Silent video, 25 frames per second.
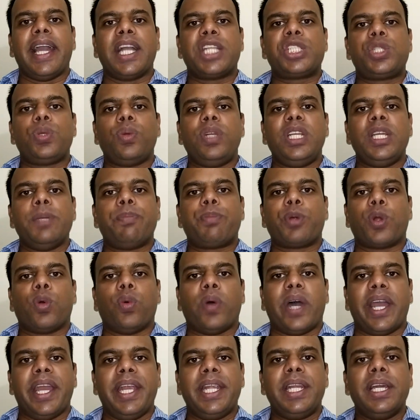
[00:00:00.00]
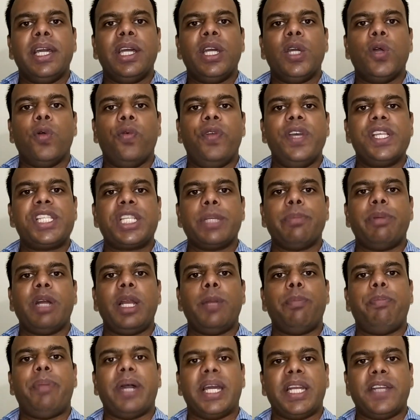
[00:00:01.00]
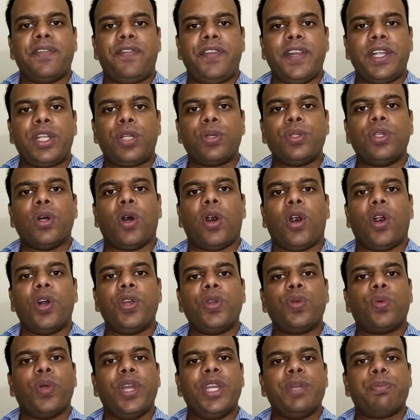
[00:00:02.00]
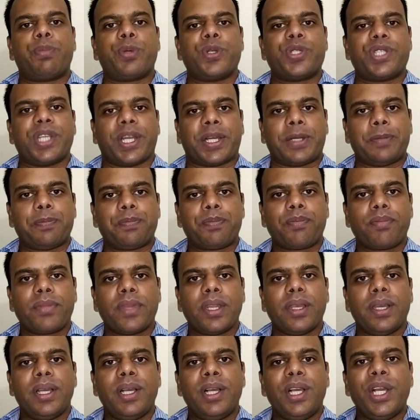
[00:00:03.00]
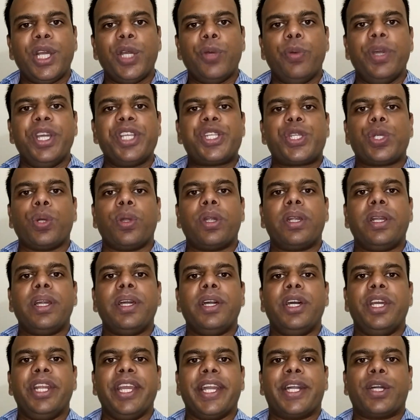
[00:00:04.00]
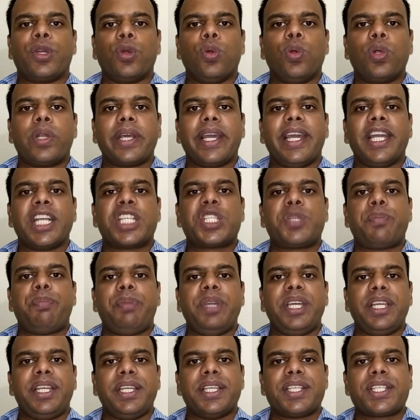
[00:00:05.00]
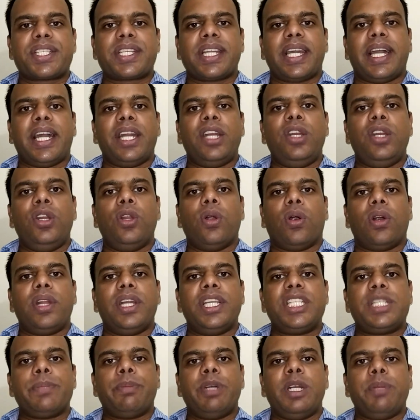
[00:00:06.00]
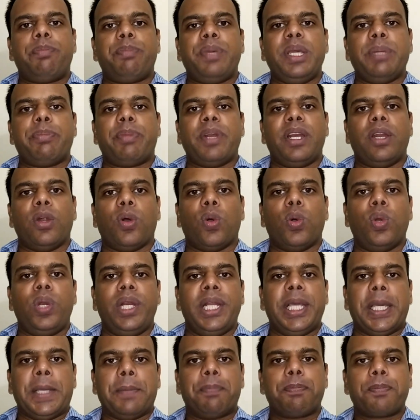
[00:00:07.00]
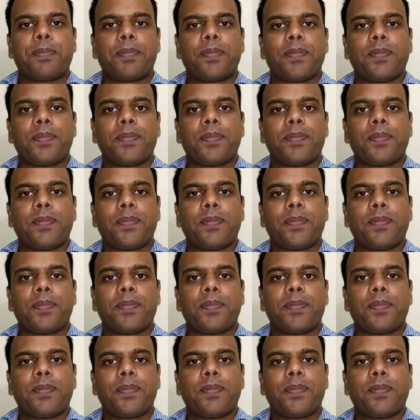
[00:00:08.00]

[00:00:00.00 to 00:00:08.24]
actually provide visible benefit to the ongoing project. We should recruit experienced and knowledgeable people only.